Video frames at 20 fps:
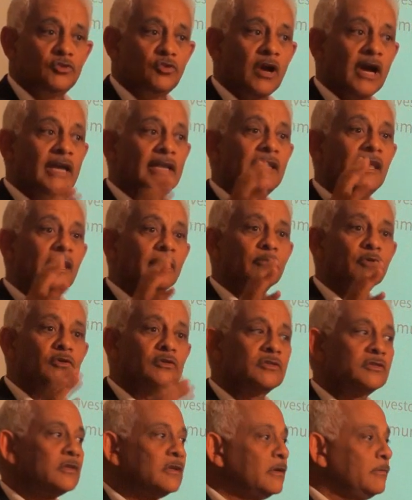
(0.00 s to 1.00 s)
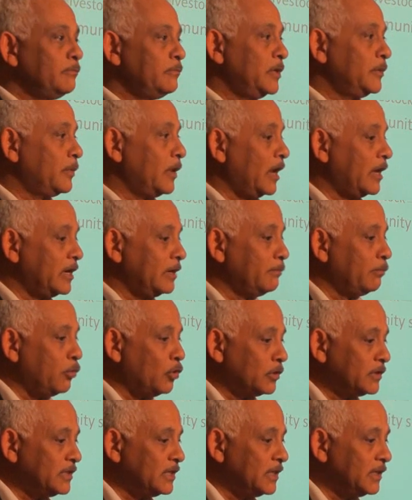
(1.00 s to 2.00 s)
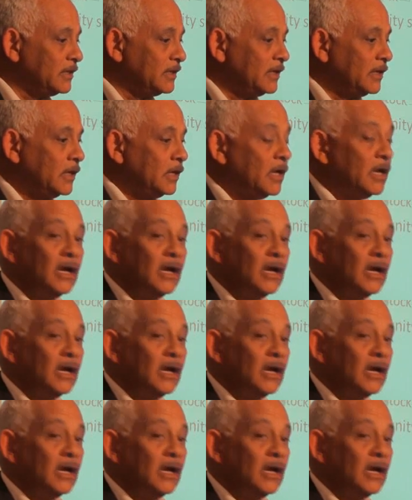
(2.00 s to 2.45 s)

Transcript: dried lemons, people are importing it.